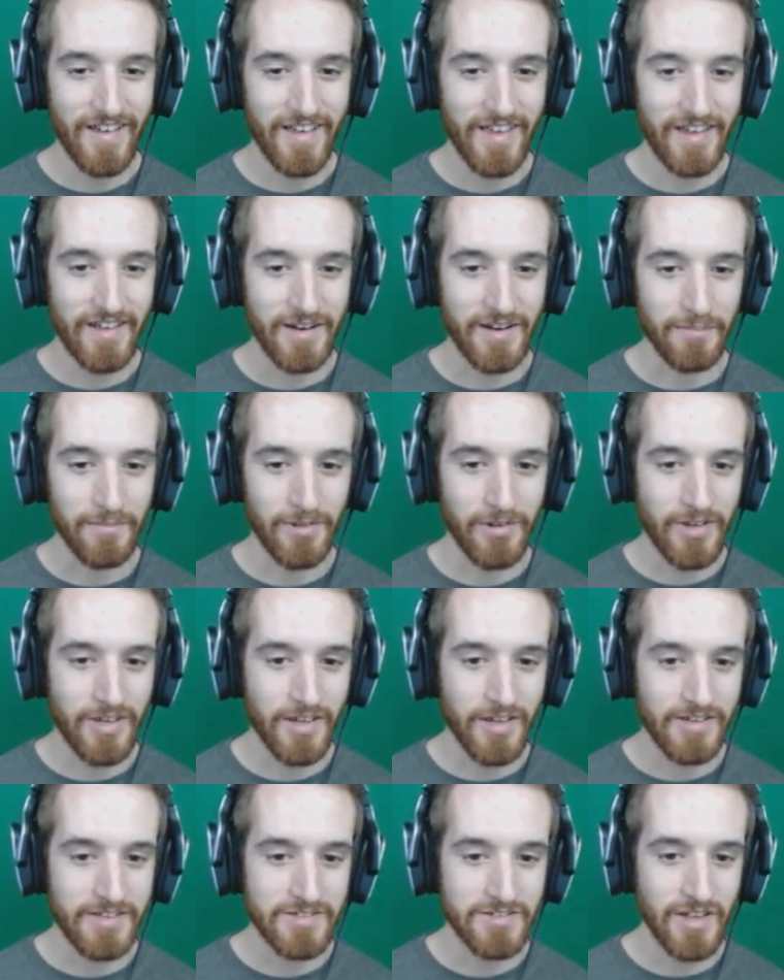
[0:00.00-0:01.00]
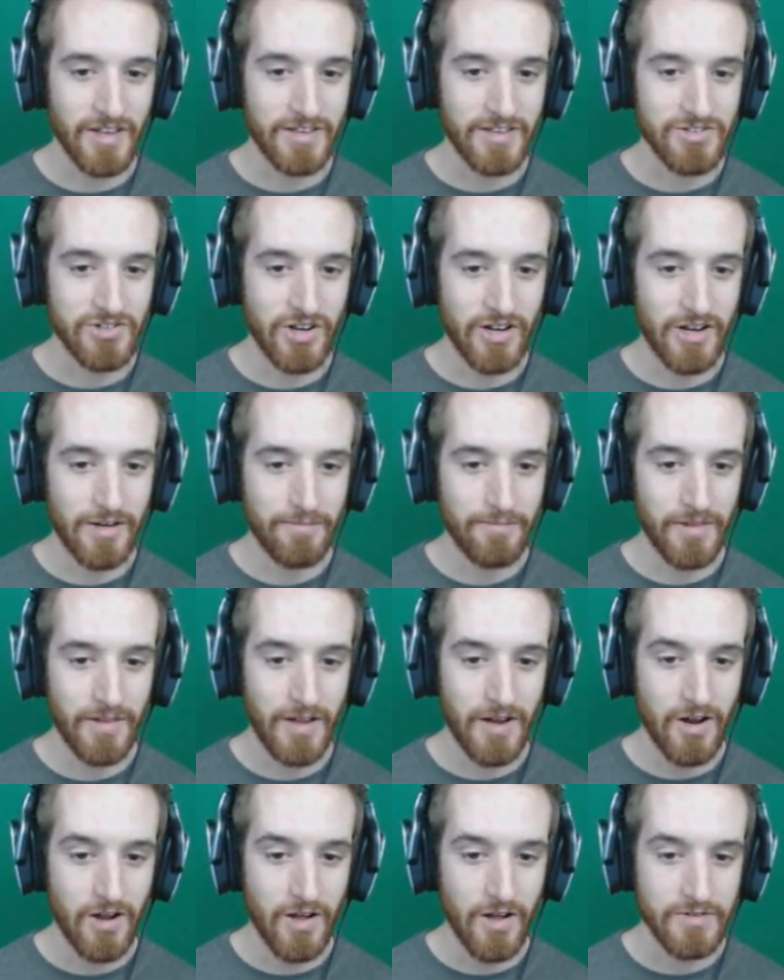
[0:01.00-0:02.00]
Again, I'm looking like straight up in
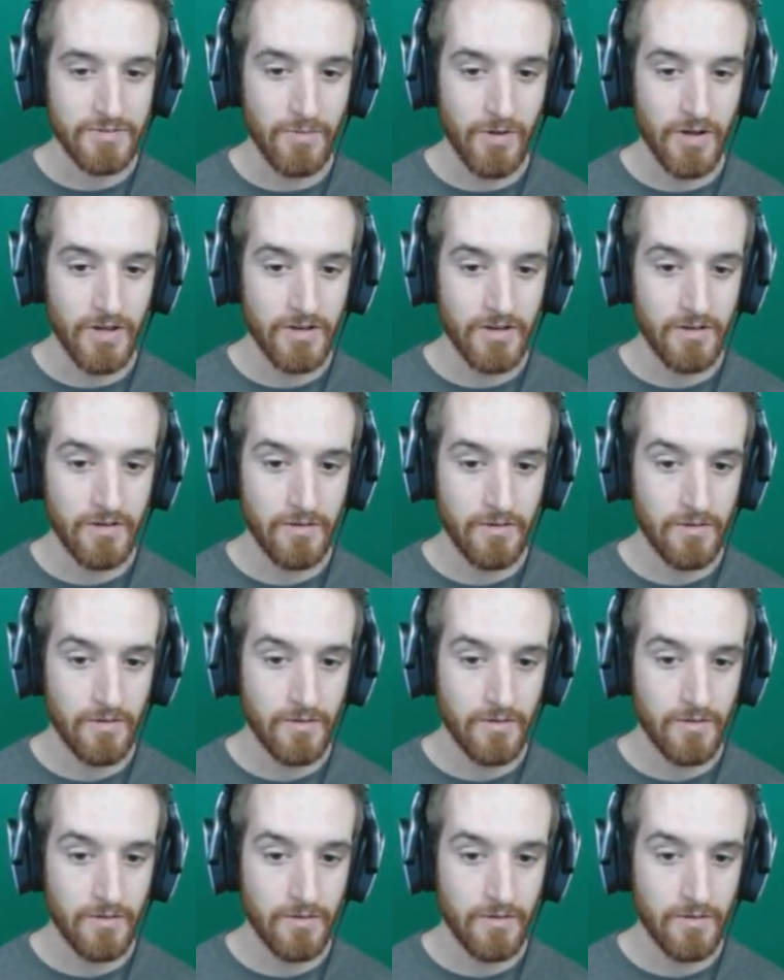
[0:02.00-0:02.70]
the air off spawn.